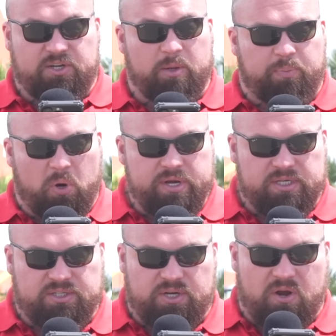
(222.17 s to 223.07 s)
So the
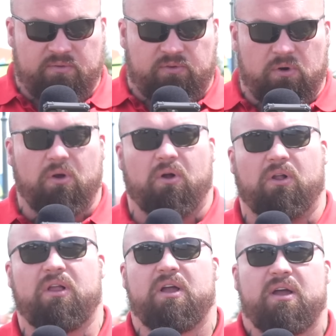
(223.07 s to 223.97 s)
points
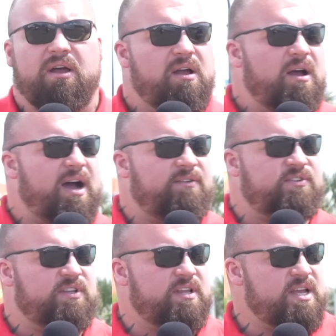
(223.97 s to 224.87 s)
overall
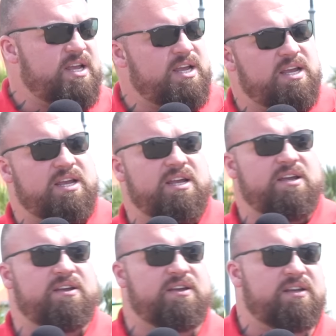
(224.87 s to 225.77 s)
after
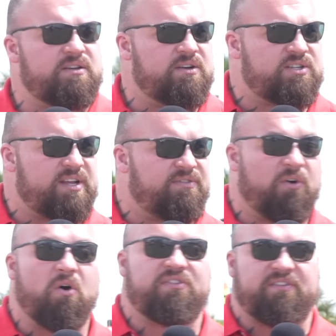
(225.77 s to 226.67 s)
the, I'm going to say,
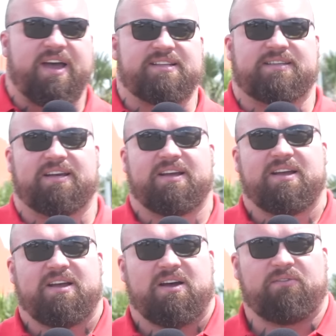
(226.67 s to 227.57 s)
fourth event
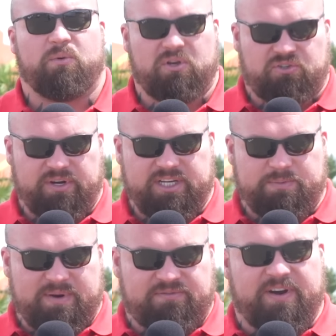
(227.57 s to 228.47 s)
of the World's Strongest
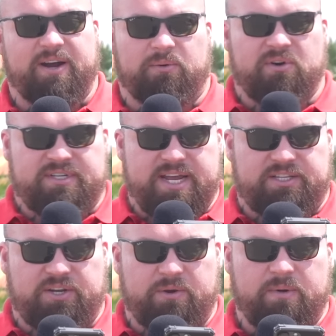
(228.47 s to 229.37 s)
Man final, we're on day
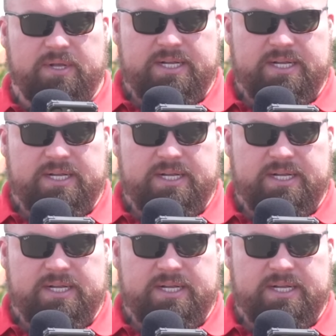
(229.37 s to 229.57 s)
two.